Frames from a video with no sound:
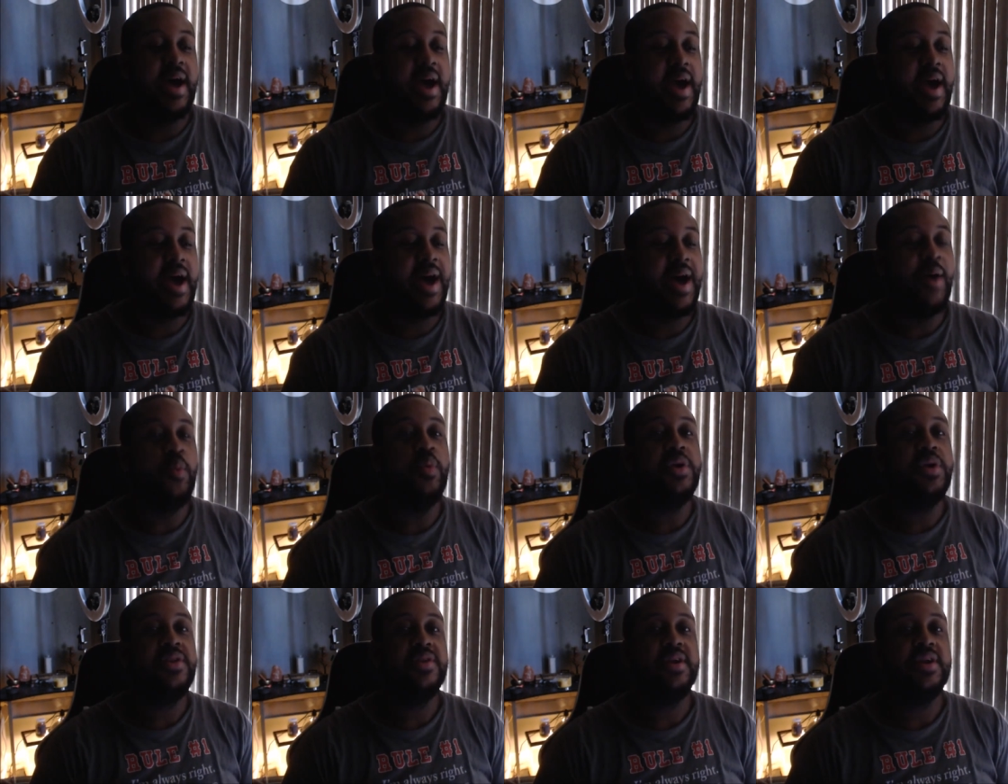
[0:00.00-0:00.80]
I
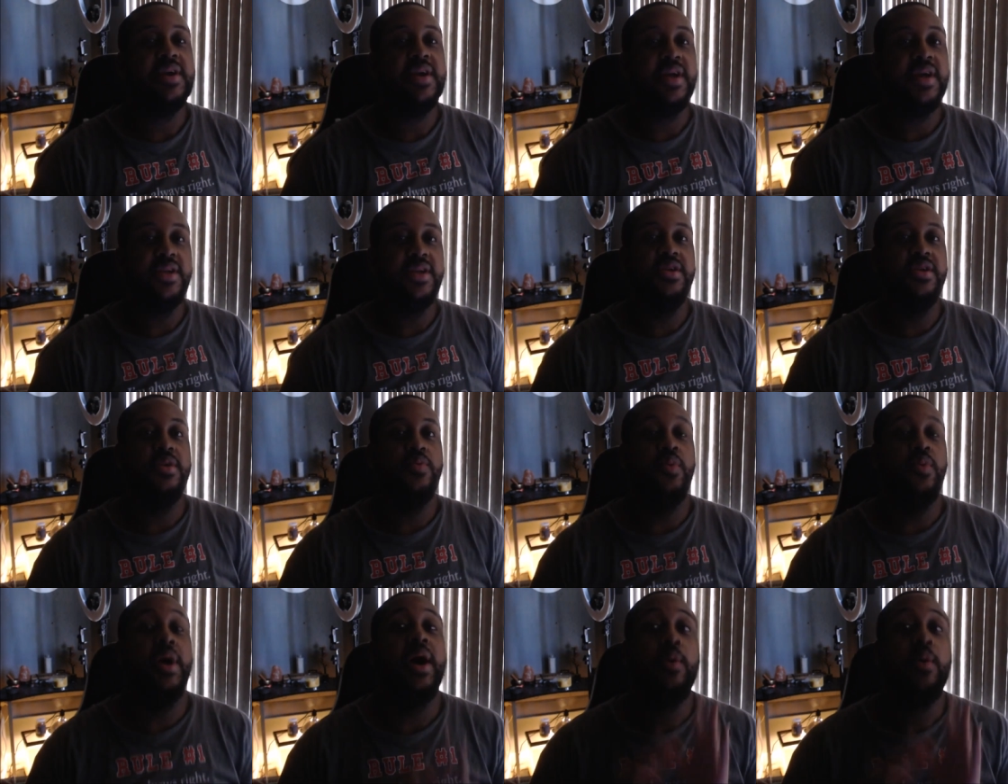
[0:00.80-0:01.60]
went to the
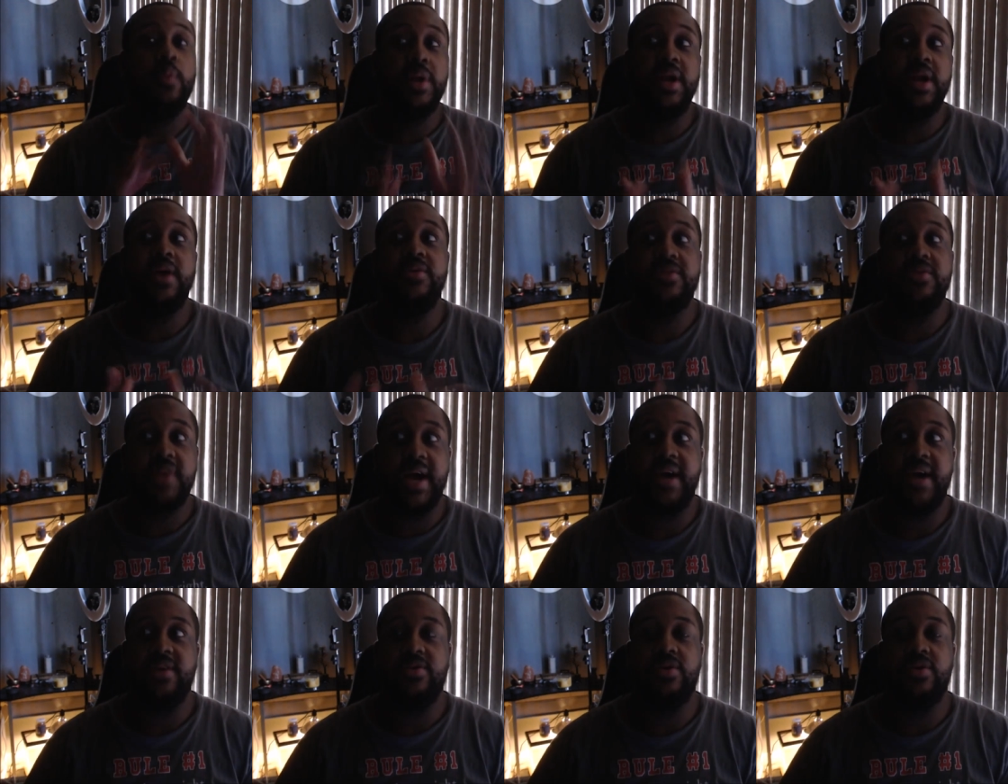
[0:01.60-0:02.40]
kitchen. Well, I went
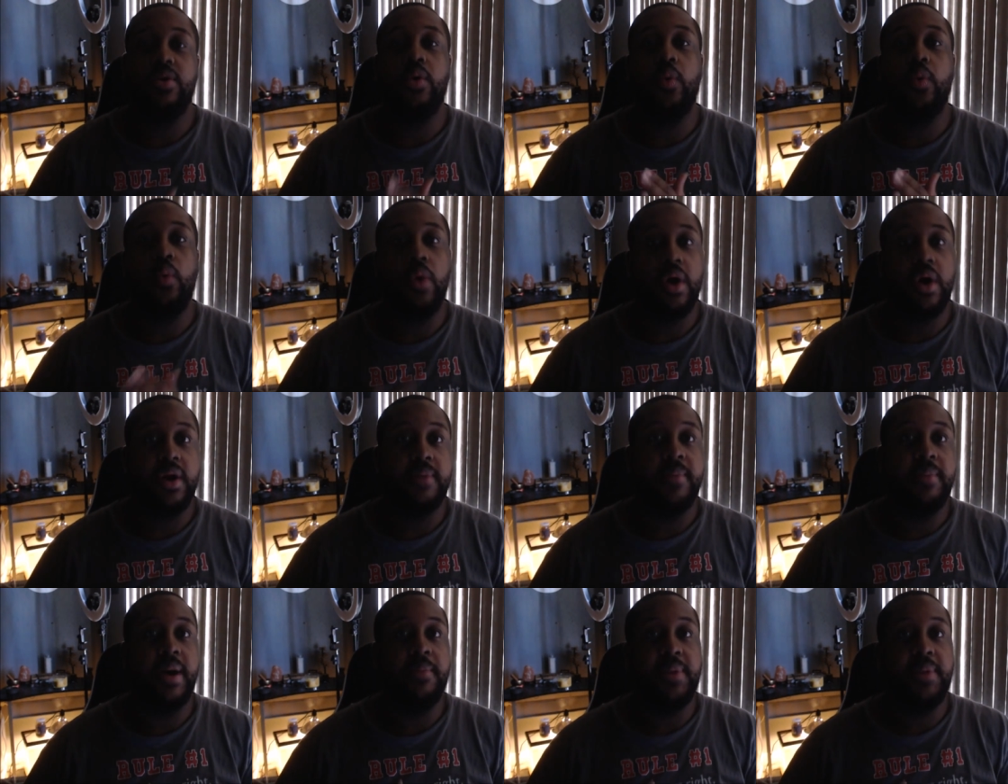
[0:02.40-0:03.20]
outside to go water
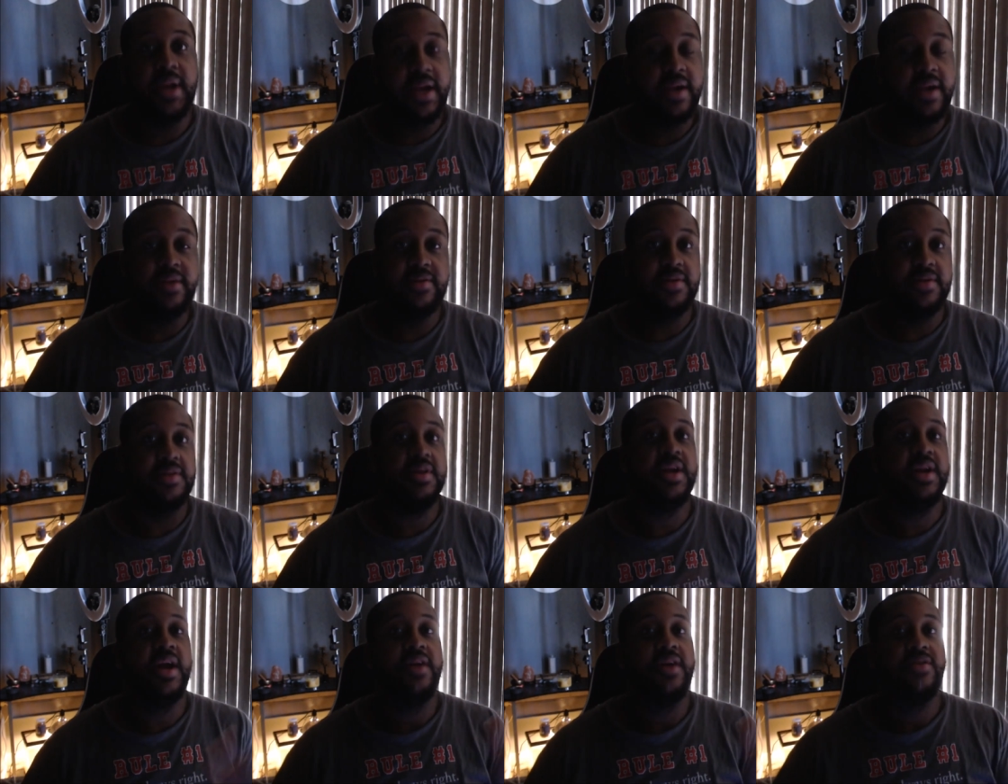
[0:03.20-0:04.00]
my plants, and
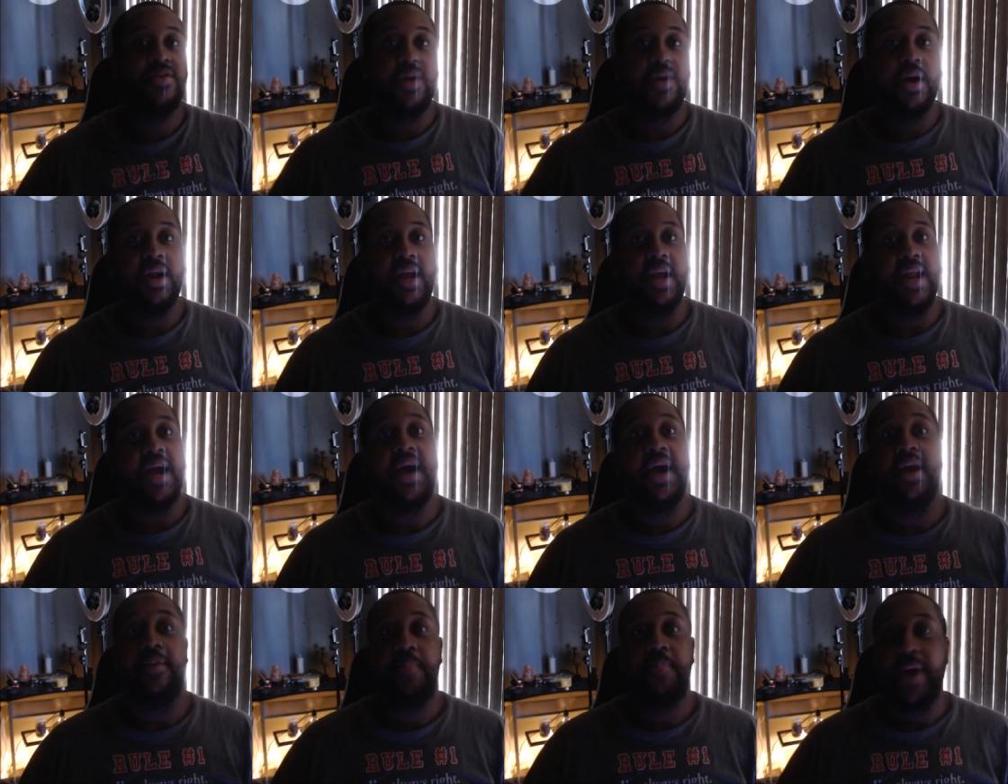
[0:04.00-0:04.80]
then I saw that I
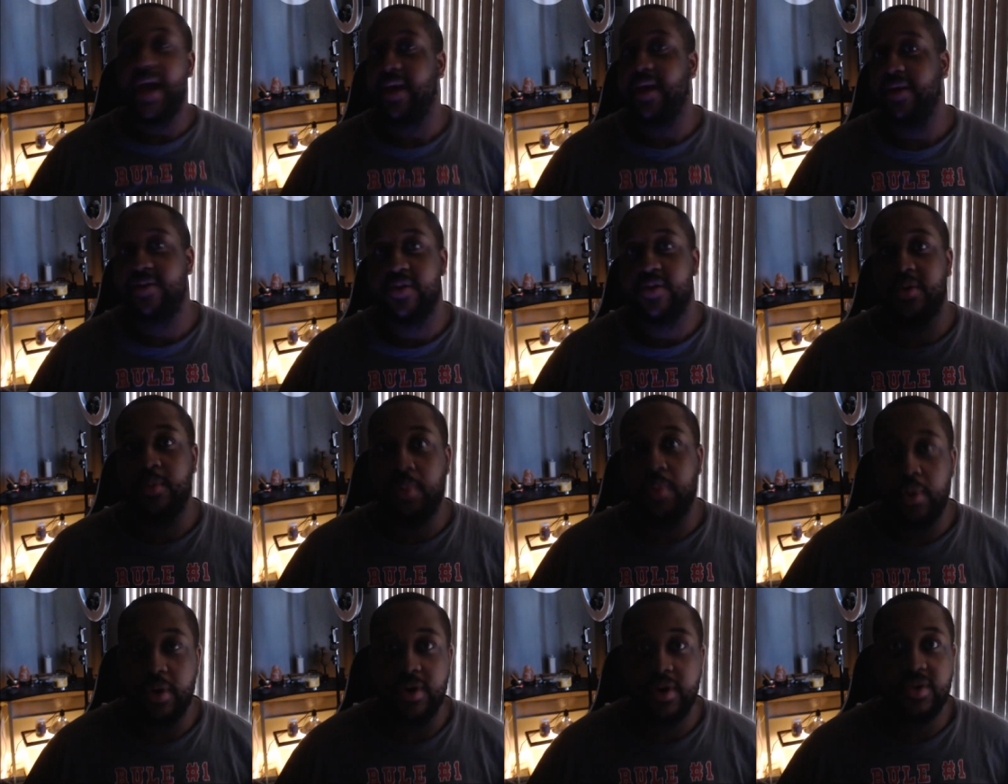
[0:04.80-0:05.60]
had a package on the
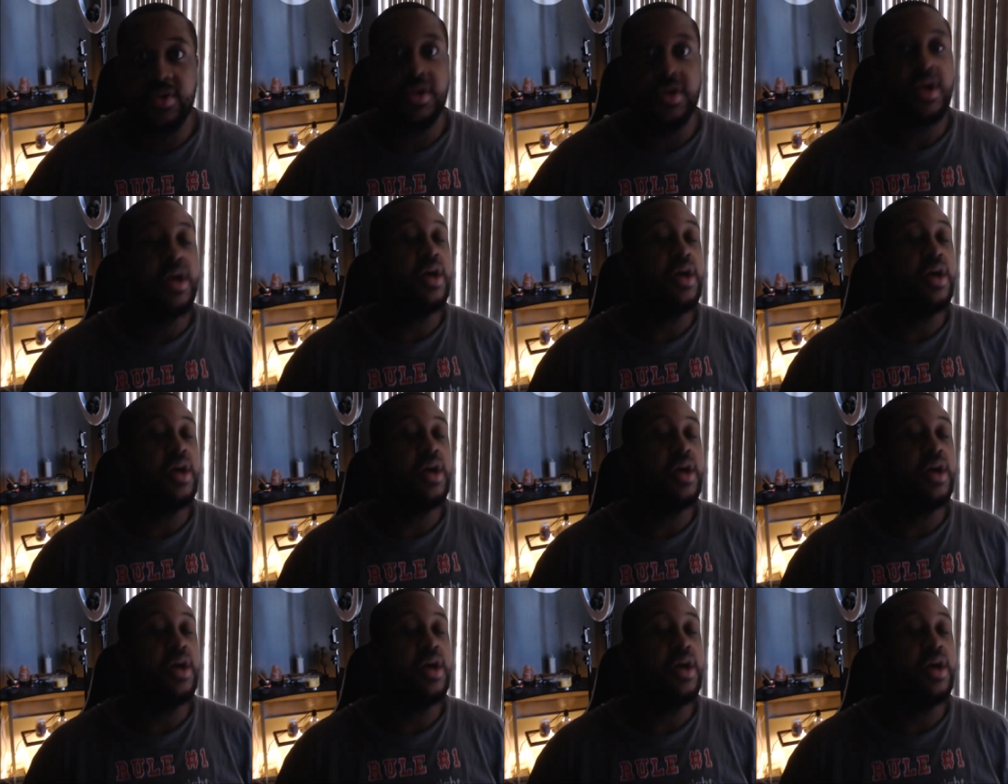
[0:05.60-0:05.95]
porch.